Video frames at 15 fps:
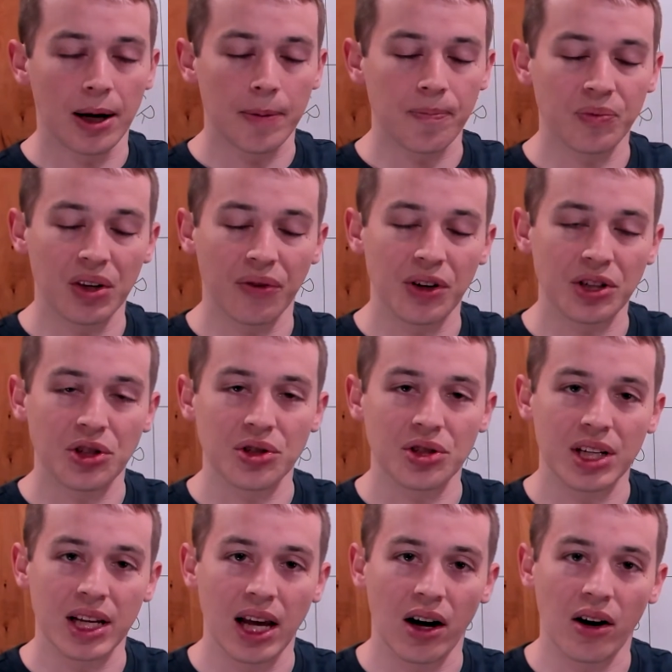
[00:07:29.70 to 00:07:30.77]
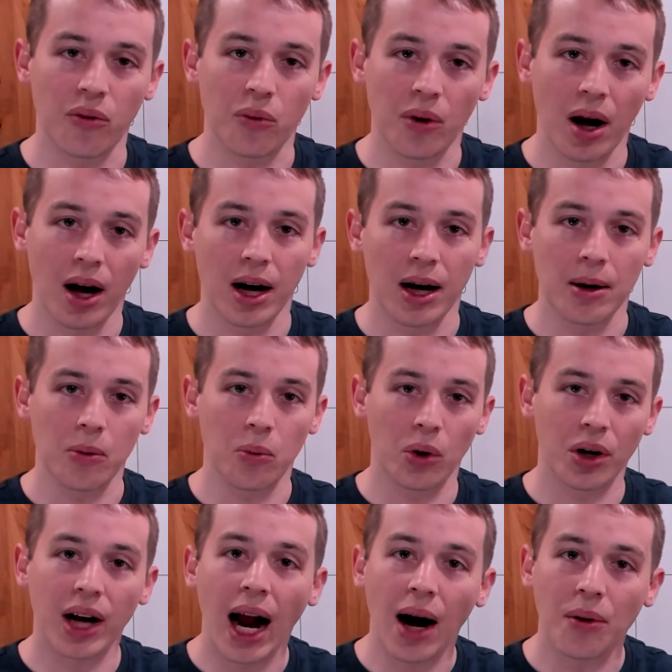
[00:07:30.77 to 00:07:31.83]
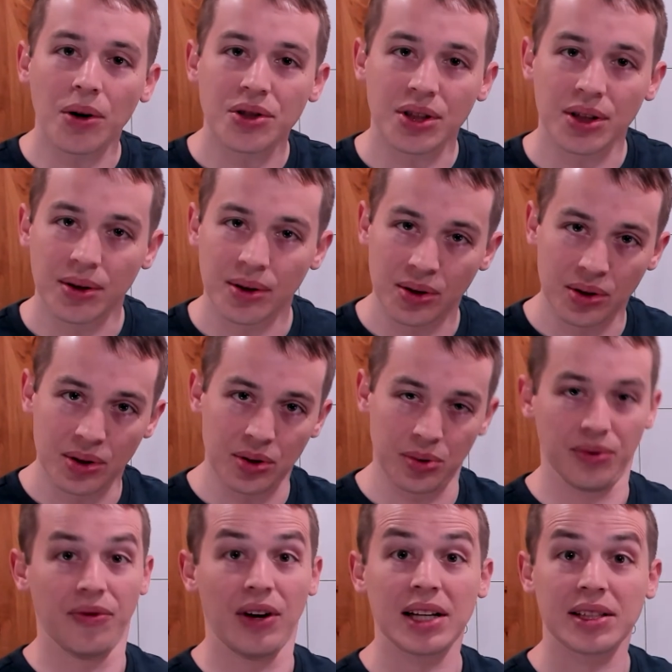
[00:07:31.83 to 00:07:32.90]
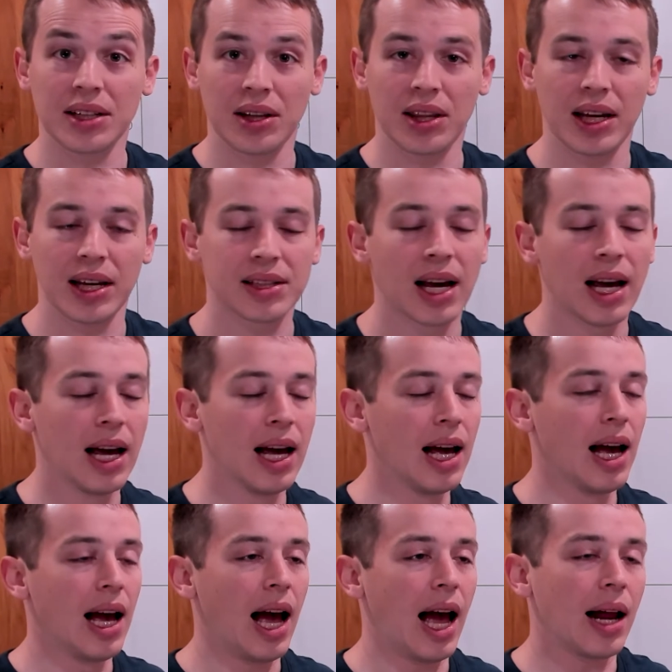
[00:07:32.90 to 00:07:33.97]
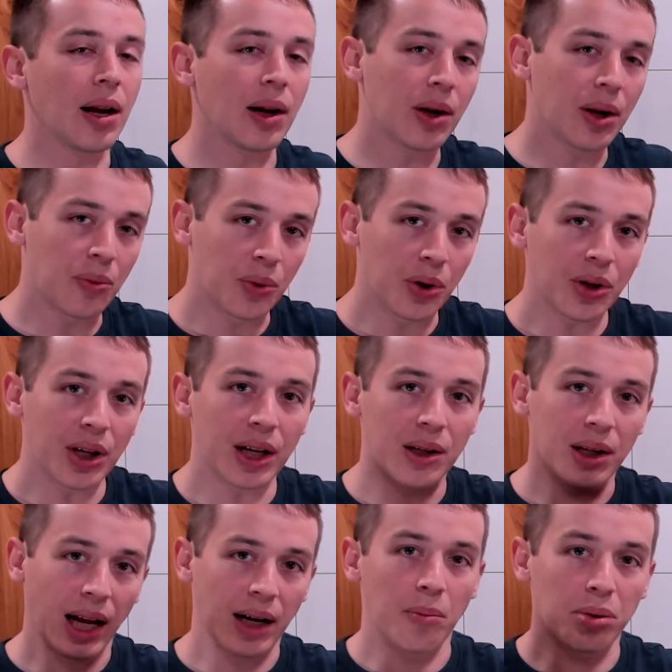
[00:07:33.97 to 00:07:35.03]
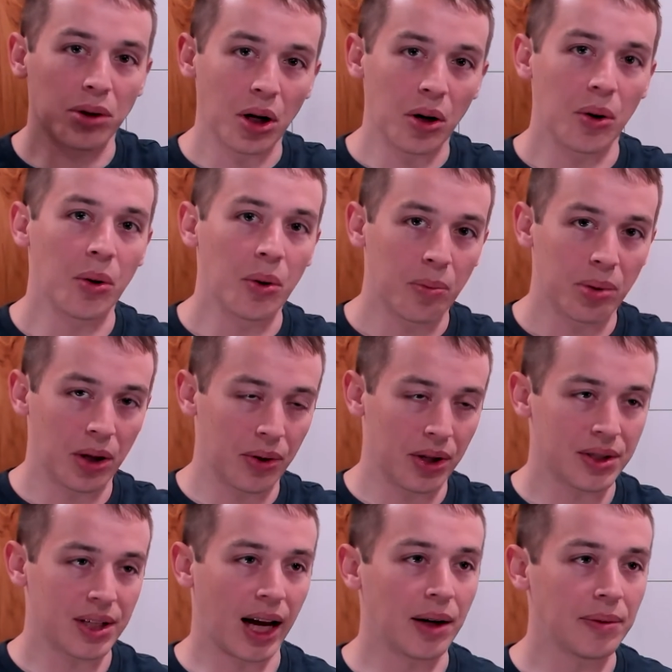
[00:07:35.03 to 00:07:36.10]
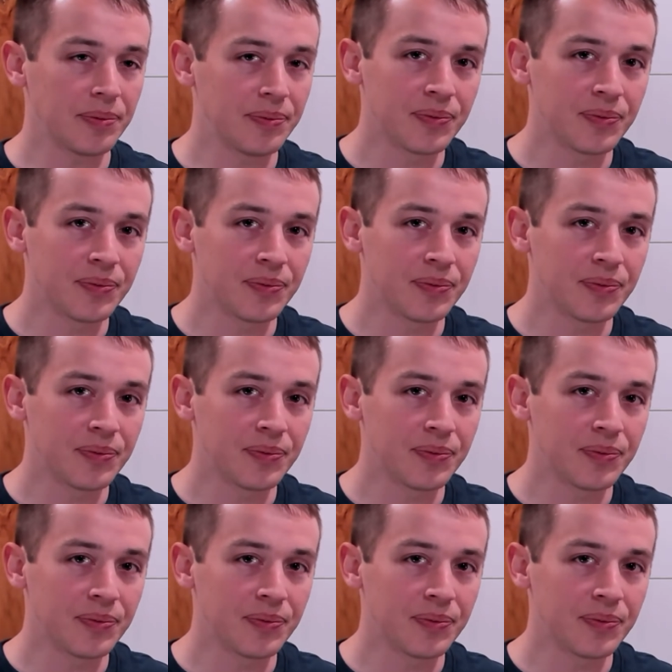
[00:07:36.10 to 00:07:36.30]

deficiency of work hours to invest in things, and it can really kind of blow this out.